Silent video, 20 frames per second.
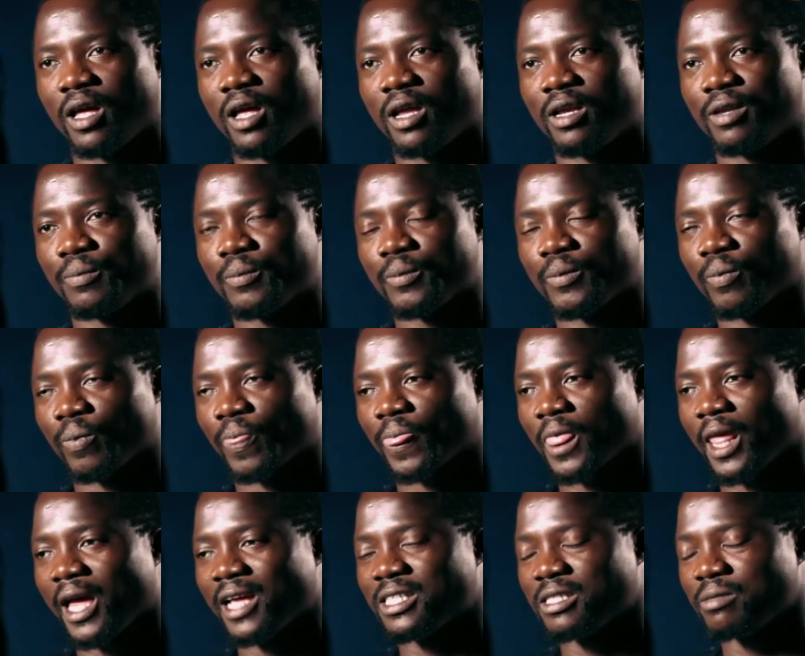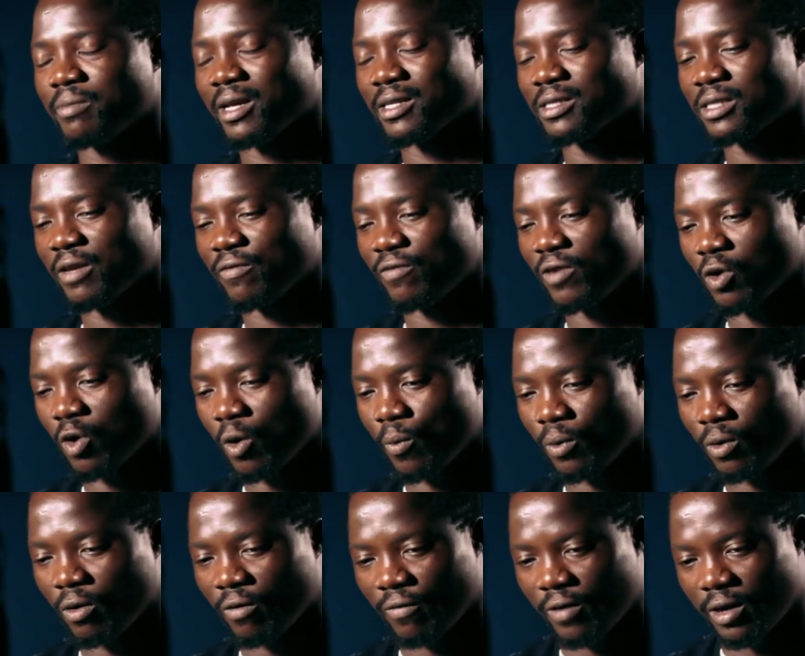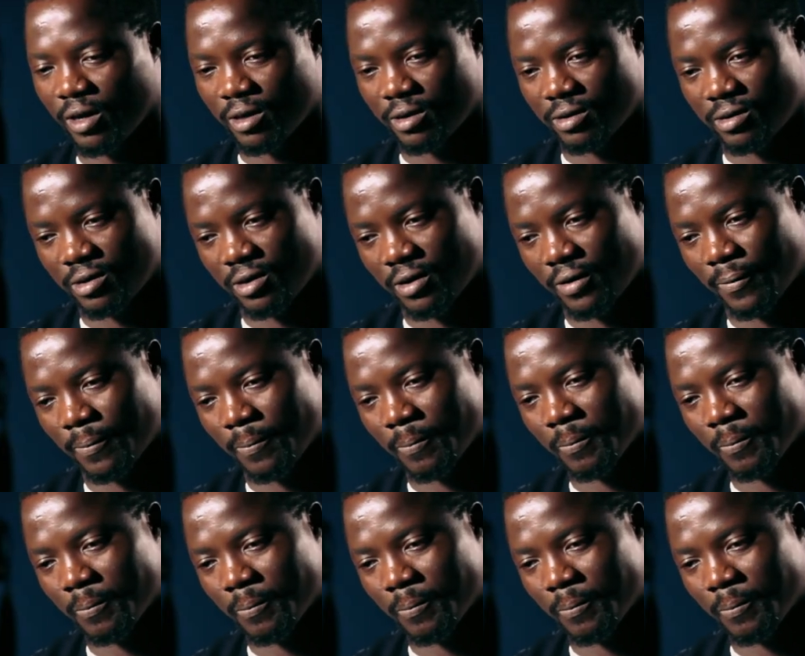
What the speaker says: And I see myself in a couple of years